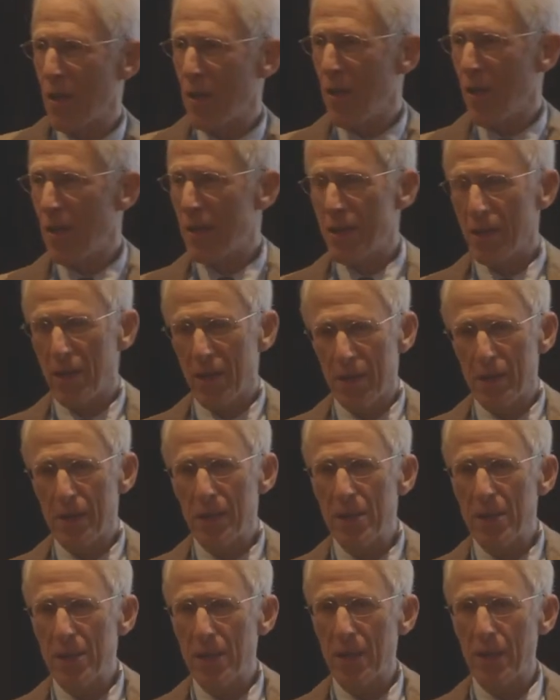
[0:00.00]
and to
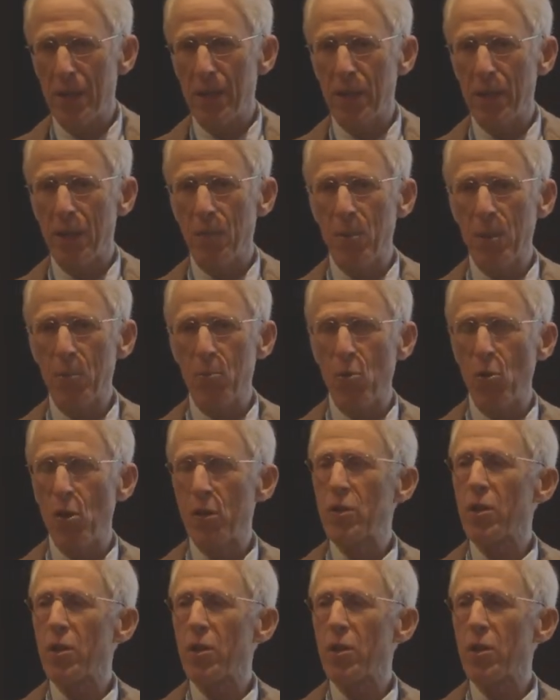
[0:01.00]
listen a little bit more,